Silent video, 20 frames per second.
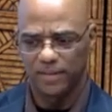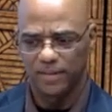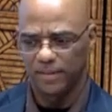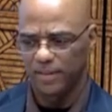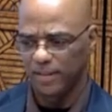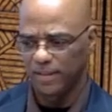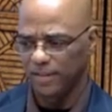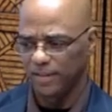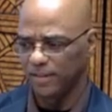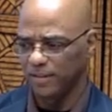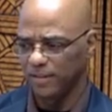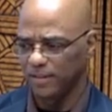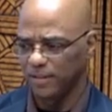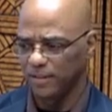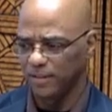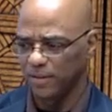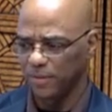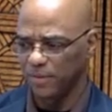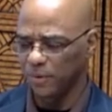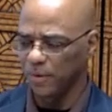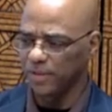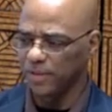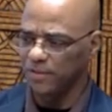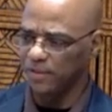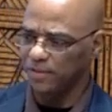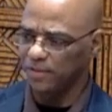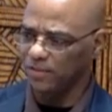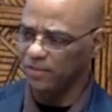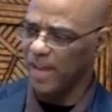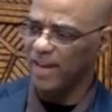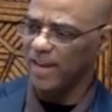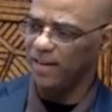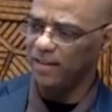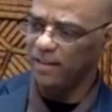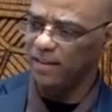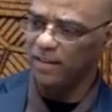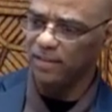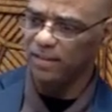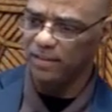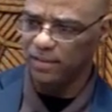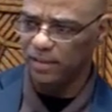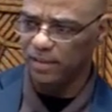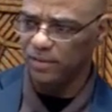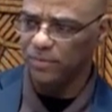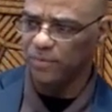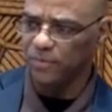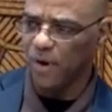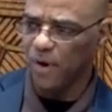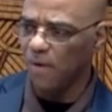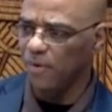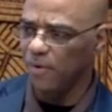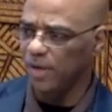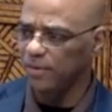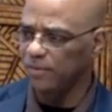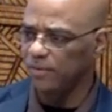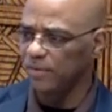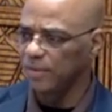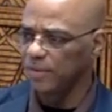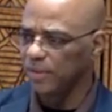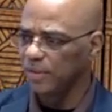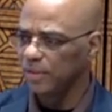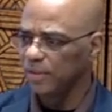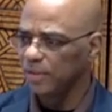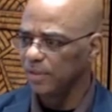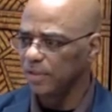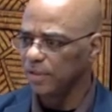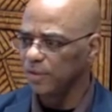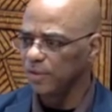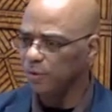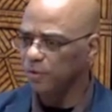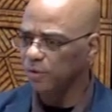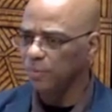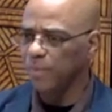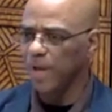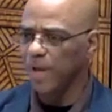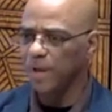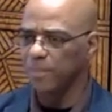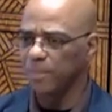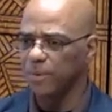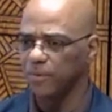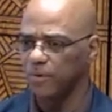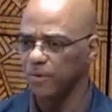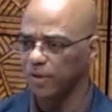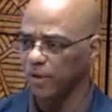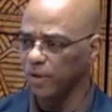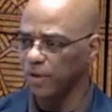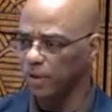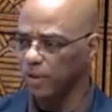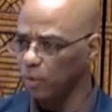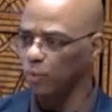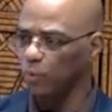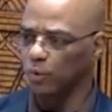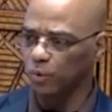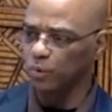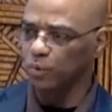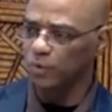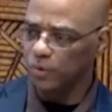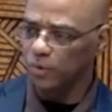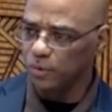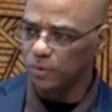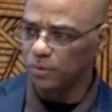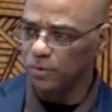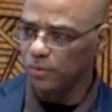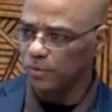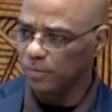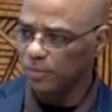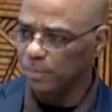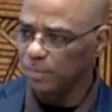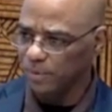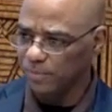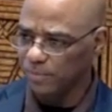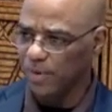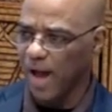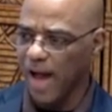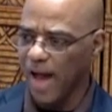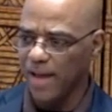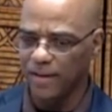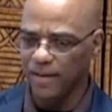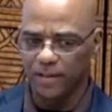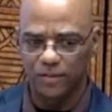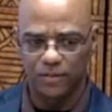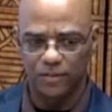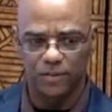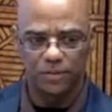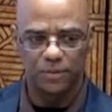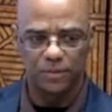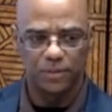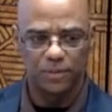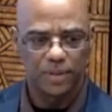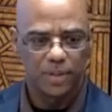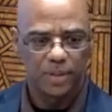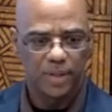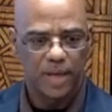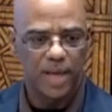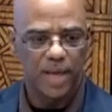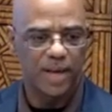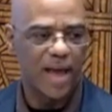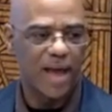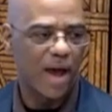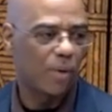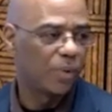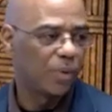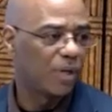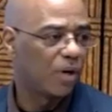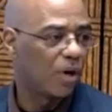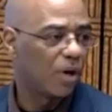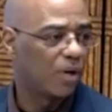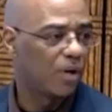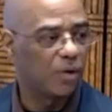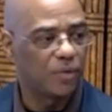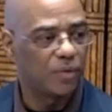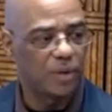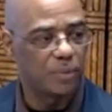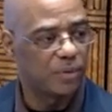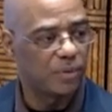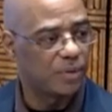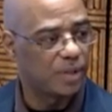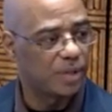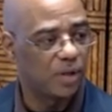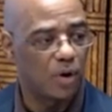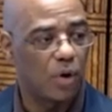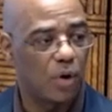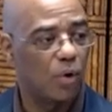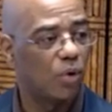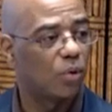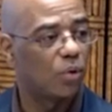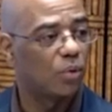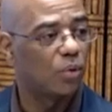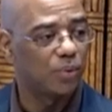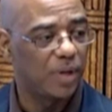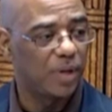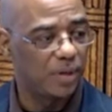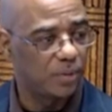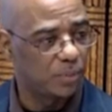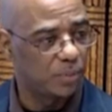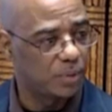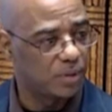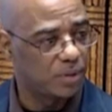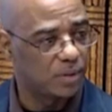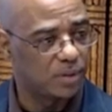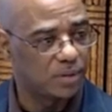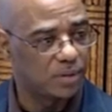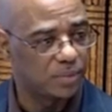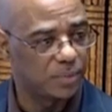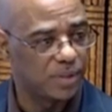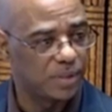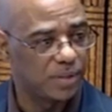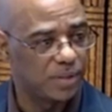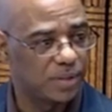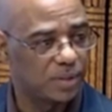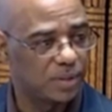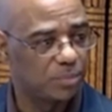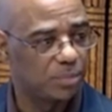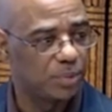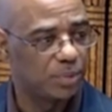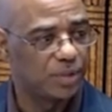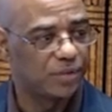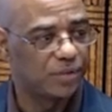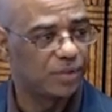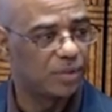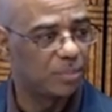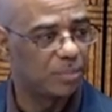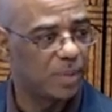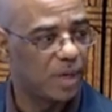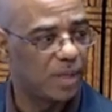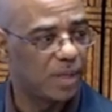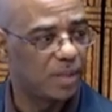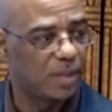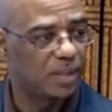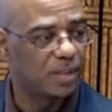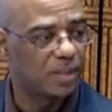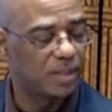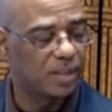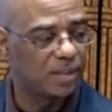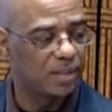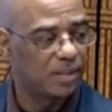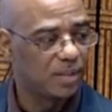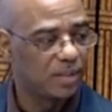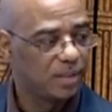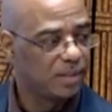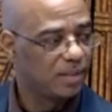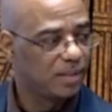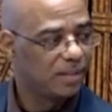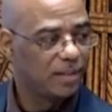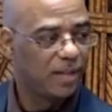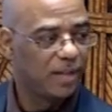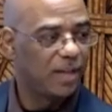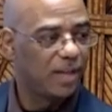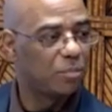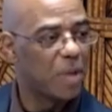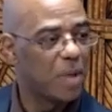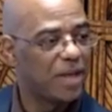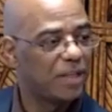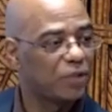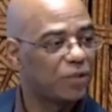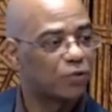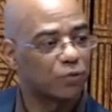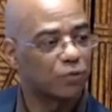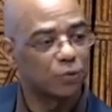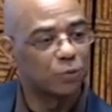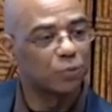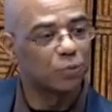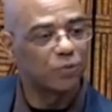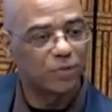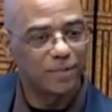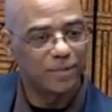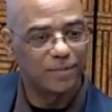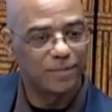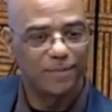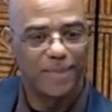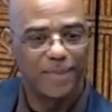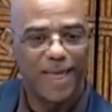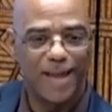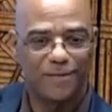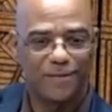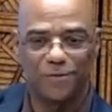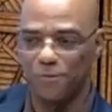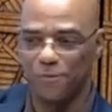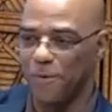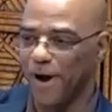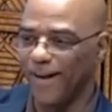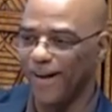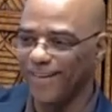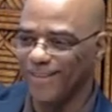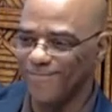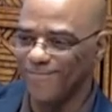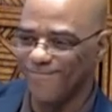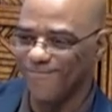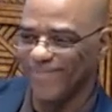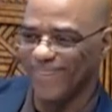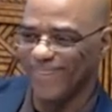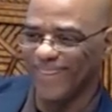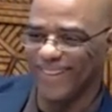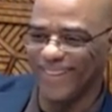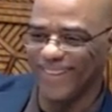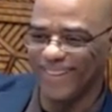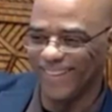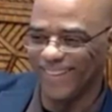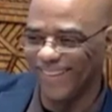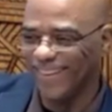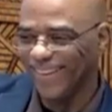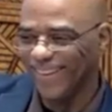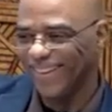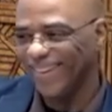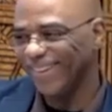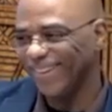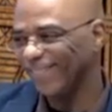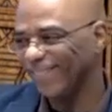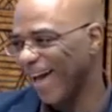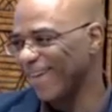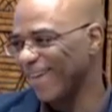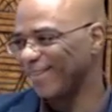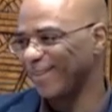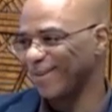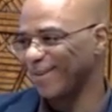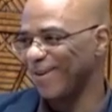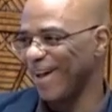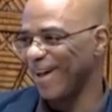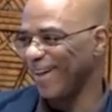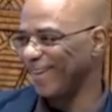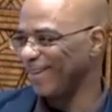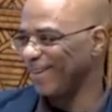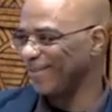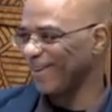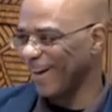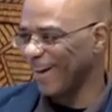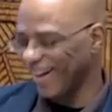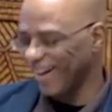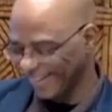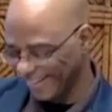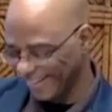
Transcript: your thoughts extended as far as the newspaper or the local news provided you. And now we all know that we're in a whole nother world where you can push the button and get as many truths as you want, if that's the way you wanna